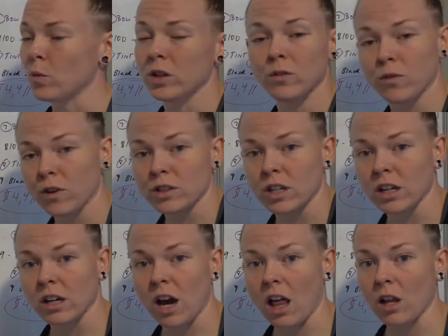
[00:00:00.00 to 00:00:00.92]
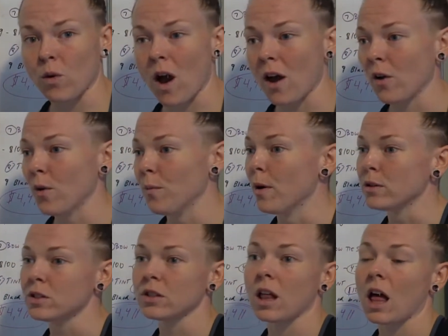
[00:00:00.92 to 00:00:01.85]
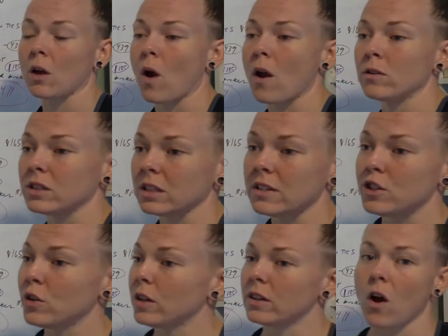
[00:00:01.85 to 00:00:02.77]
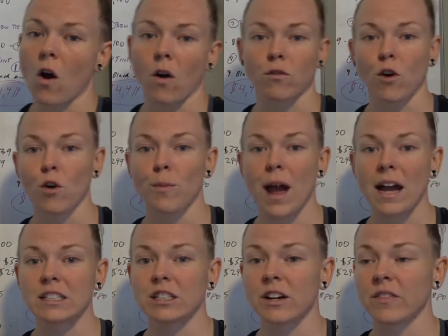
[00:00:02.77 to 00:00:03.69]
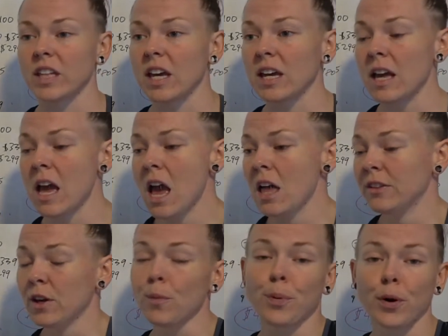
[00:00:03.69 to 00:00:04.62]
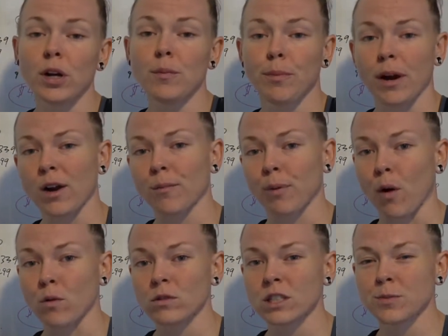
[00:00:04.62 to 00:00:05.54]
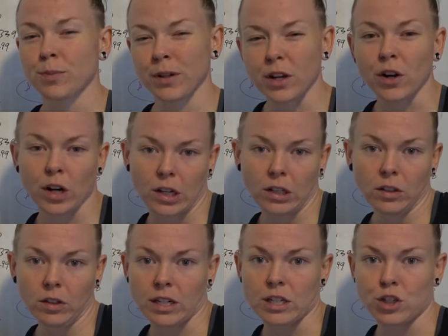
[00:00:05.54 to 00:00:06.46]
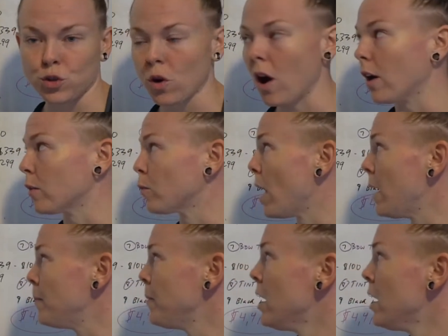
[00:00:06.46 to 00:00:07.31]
When you first get a Colorado, most of the Colorados, unless you get the off-road package and everything, they're pretty bare bones, but they're a good looking truck, right?